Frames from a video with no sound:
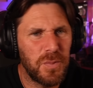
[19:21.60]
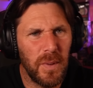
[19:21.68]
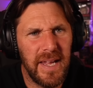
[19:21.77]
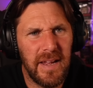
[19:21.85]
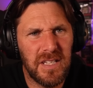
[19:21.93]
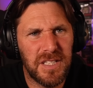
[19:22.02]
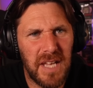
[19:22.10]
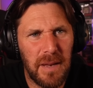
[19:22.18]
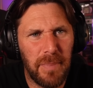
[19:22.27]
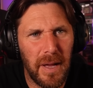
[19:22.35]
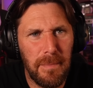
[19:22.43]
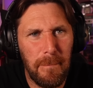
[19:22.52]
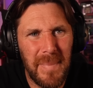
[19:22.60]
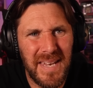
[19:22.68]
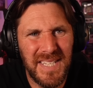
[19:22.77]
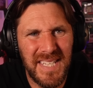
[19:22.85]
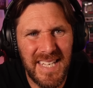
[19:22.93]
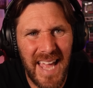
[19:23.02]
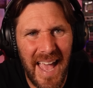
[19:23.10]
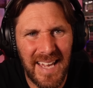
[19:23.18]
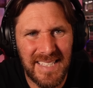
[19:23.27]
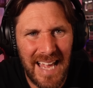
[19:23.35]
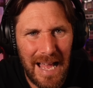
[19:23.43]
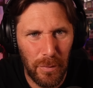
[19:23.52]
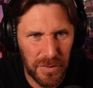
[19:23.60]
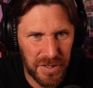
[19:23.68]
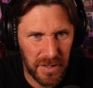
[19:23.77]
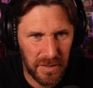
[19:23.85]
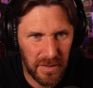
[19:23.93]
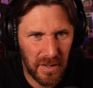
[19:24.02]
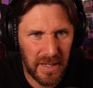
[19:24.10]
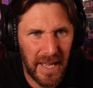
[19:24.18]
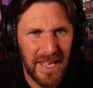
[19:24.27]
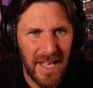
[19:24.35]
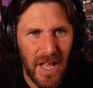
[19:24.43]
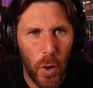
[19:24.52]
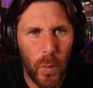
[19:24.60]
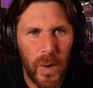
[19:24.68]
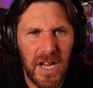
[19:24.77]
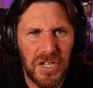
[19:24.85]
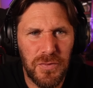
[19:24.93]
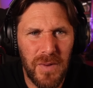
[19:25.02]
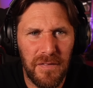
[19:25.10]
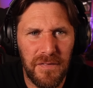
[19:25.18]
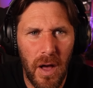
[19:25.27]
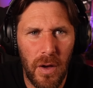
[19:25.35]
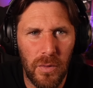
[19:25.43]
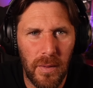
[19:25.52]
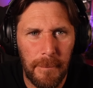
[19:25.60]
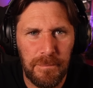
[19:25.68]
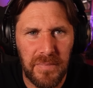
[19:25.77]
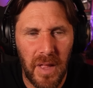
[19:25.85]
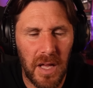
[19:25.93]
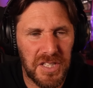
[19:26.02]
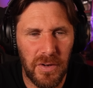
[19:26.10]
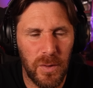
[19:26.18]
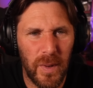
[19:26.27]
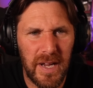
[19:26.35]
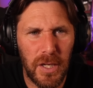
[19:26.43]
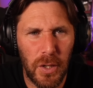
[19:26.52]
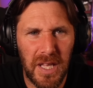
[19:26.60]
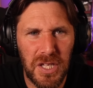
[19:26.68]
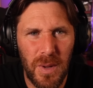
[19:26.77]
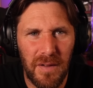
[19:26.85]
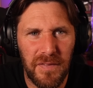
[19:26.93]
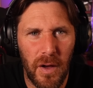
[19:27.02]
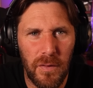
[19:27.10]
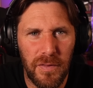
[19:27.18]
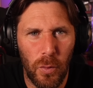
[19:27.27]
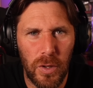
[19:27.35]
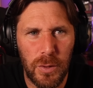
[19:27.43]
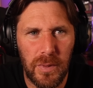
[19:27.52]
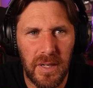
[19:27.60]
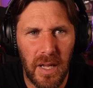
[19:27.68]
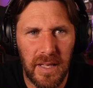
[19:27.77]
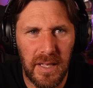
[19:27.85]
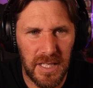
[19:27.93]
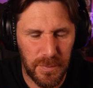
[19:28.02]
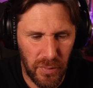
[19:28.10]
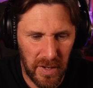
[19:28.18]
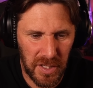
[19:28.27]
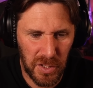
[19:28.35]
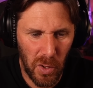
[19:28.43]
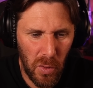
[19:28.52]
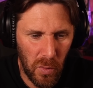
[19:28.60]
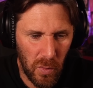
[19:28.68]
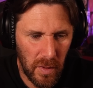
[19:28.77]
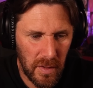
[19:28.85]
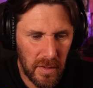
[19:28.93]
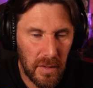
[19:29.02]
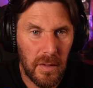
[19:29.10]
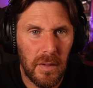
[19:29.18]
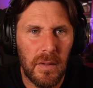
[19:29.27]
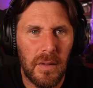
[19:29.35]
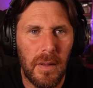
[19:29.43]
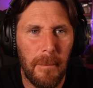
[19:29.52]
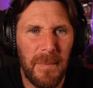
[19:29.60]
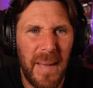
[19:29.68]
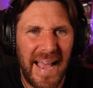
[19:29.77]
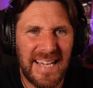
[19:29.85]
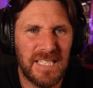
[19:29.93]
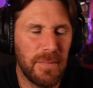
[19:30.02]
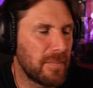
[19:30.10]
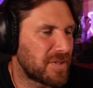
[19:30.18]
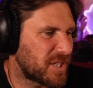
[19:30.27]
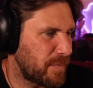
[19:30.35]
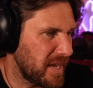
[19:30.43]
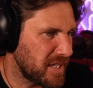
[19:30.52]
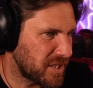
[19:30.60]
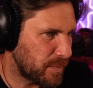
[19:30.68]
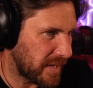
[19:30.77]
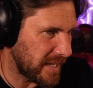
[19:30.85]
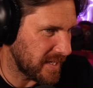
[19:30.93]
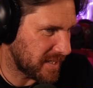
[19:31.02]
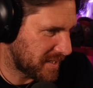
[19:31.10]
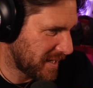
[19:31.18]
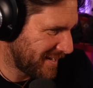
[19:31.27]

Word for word: one here is sent by Mindy S. Hamilton. Okay. Weird UFO. Uh, sorry, weird looking UFO. Thought you would like it. It's pretty cool. Maximum spins, please.